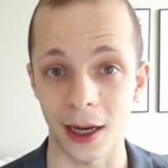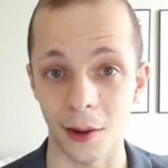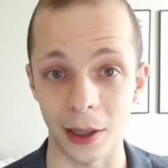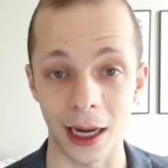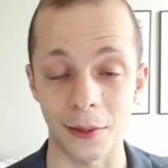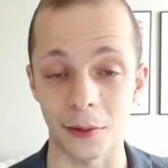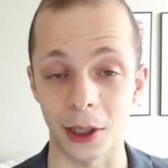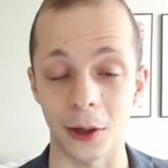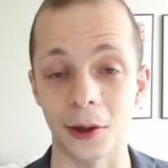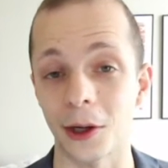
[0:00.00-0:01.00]
when
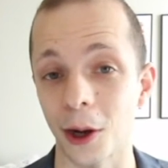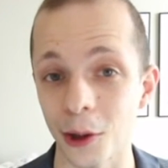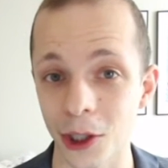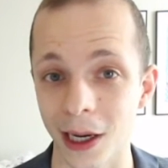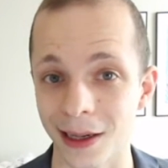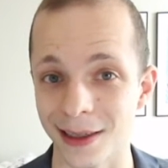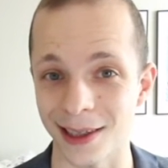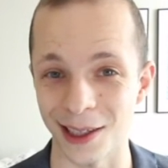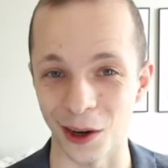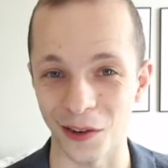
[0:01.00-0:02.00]
you go to negotiate is
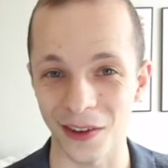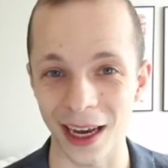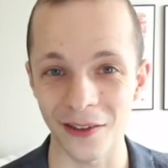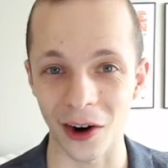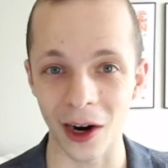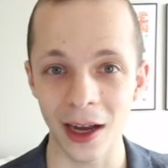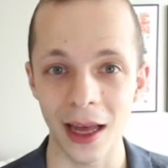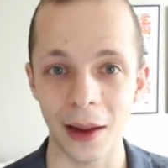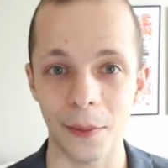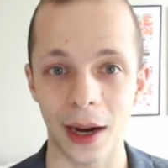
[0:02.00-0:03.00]
in your favor,
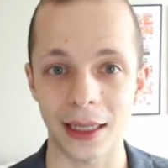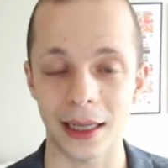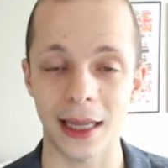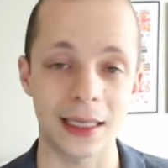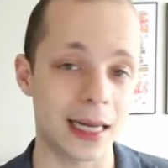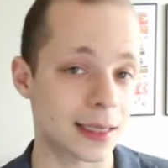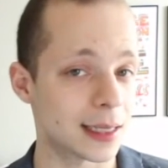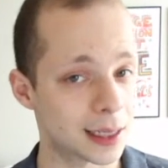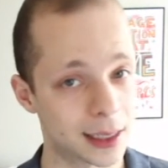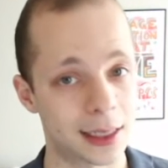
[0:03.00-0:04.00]
but that doesn't
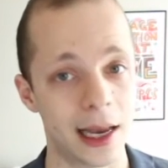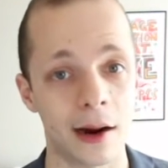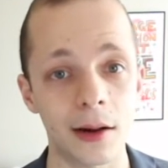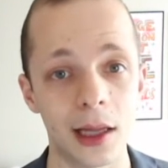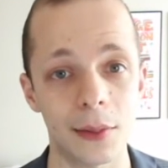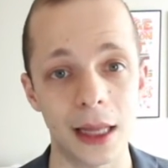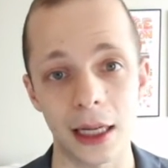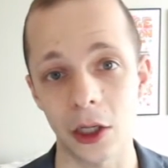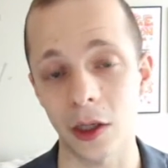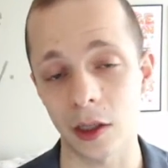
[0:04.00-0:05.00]
necessarily mean
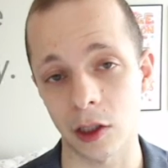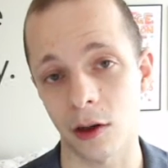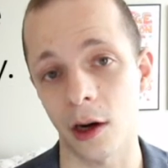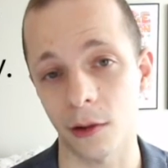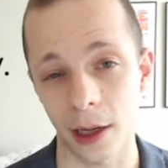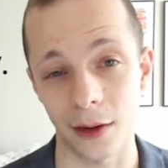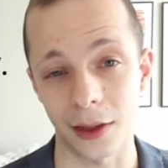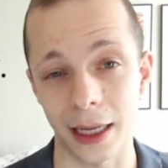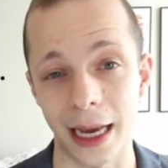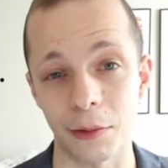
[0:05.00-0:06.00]
that you can start right out of the
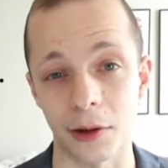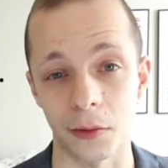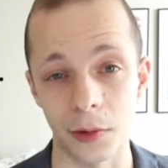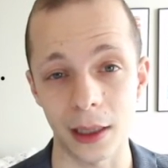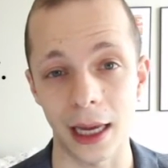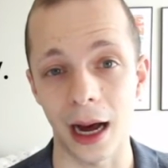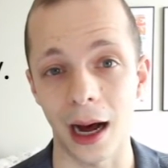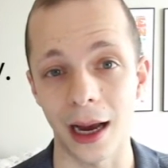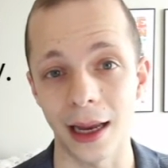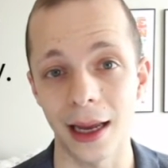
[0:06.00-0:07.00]
gate with a really
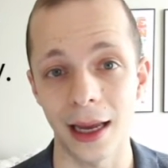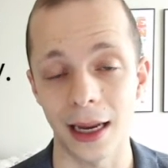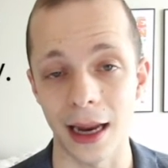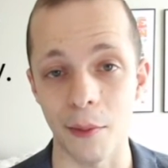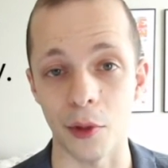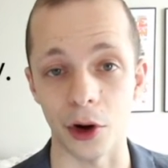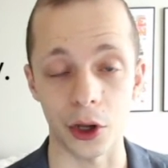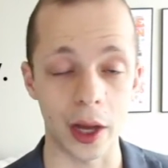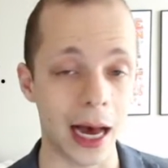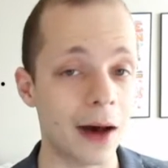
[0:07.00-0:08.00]
high number.
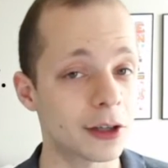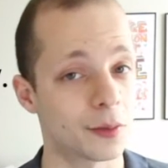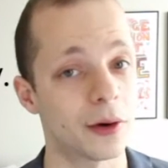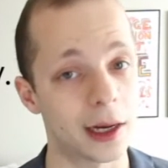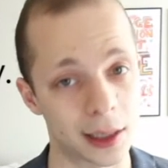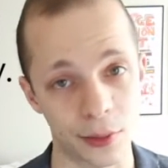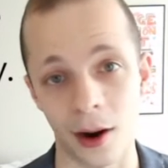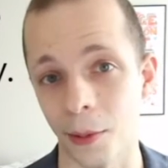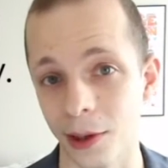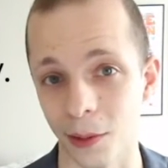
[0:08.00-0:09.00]
You have to price a
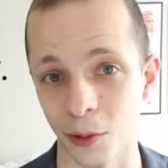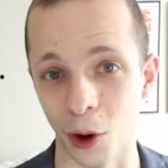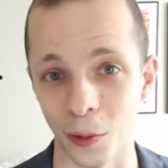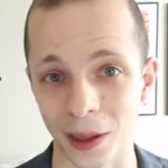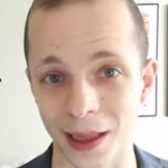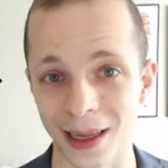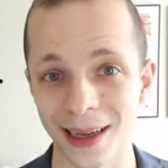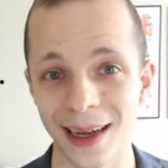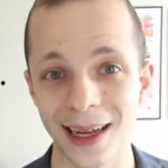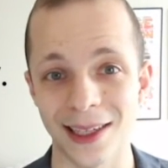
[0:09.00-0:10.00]
property
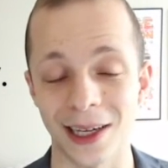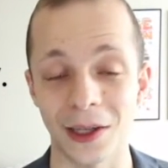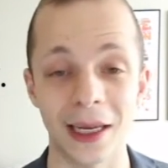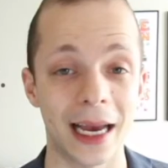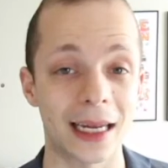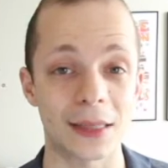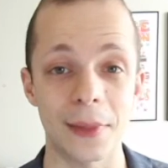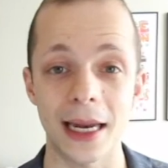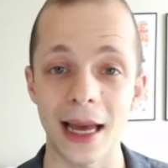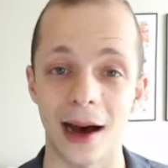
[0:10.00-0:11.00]
appropriately so that you can get as
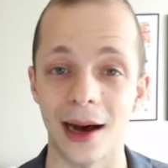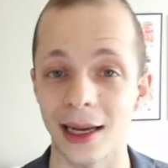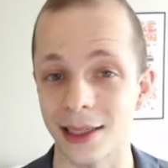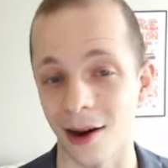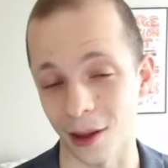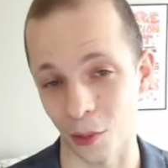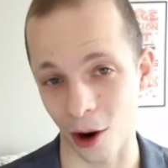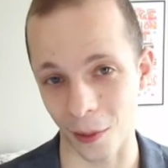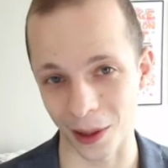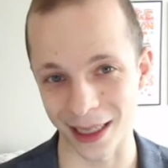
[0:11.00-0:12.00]
many eyes on the
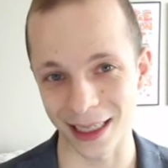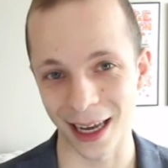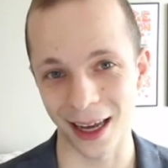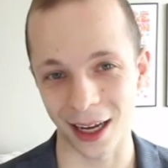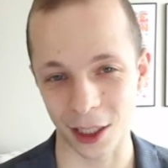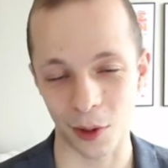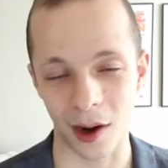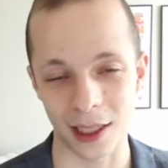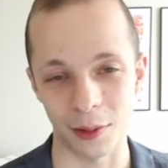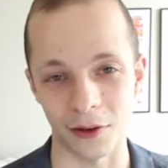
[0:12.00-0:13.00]
property as
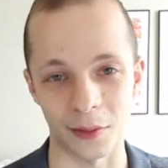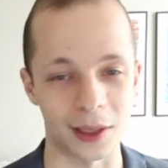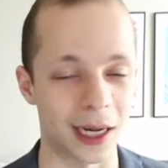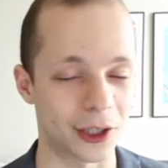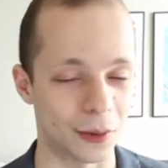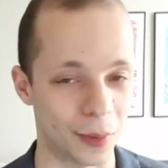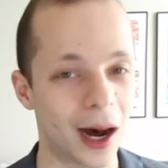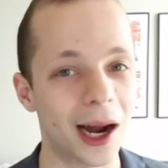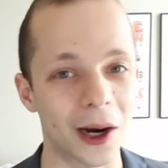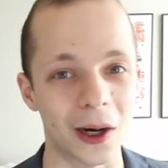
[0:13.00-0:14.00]
possible from potential
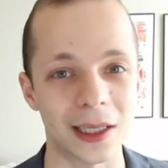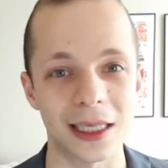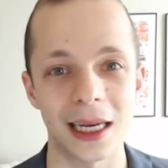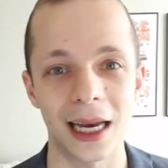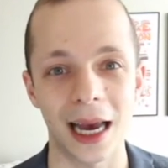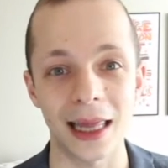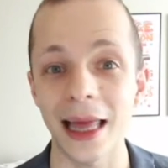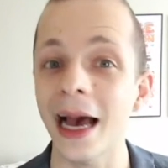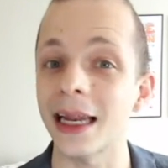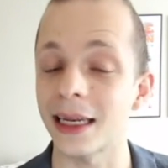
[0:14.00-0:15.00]
buyers. And
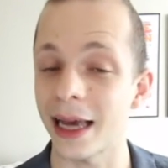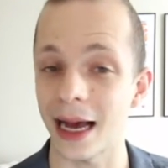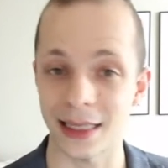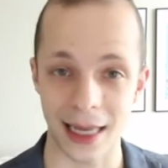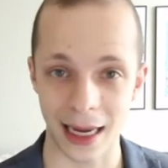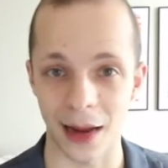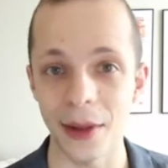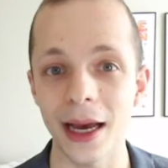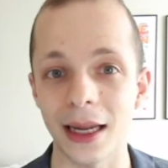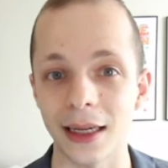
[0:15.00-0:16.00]
then as they come
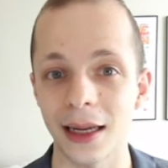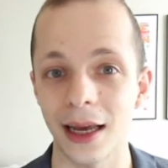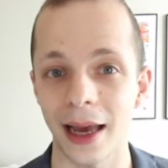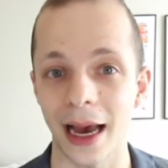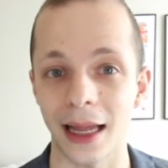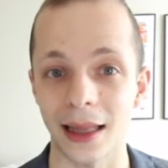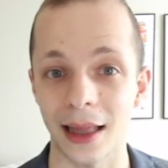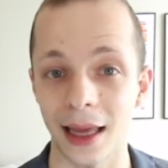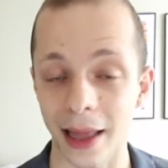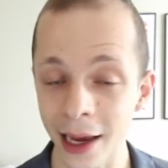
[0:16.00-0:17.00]
in and
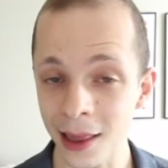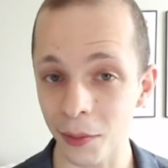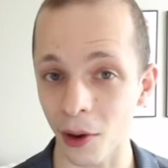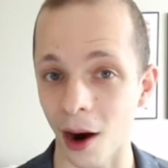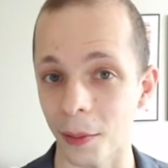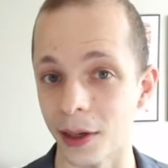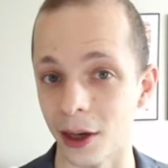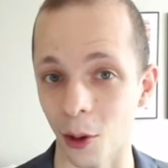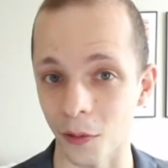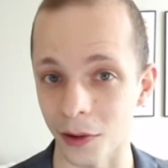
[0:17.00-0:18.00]
they like the property,
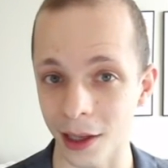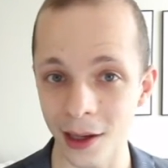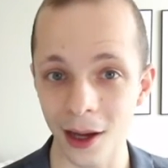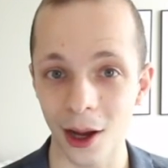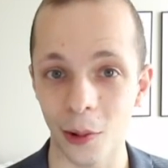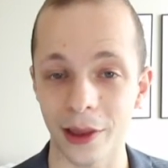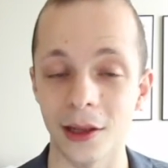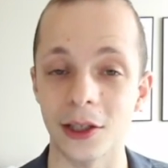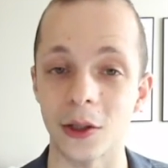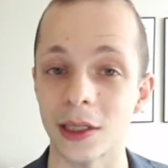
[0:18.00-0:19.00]
hopefully, what they'll
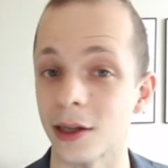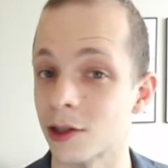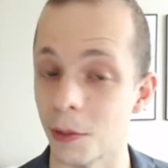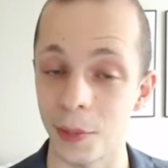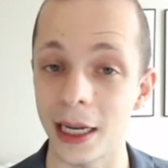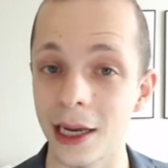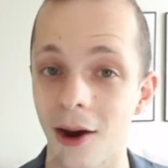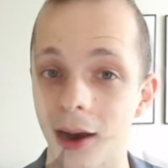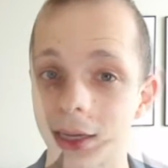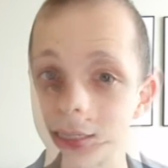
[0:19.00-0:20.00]
do is they'll start bidding
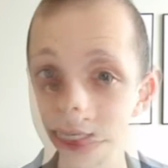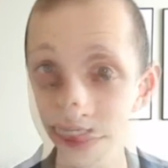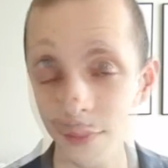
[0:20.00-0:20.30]
on it.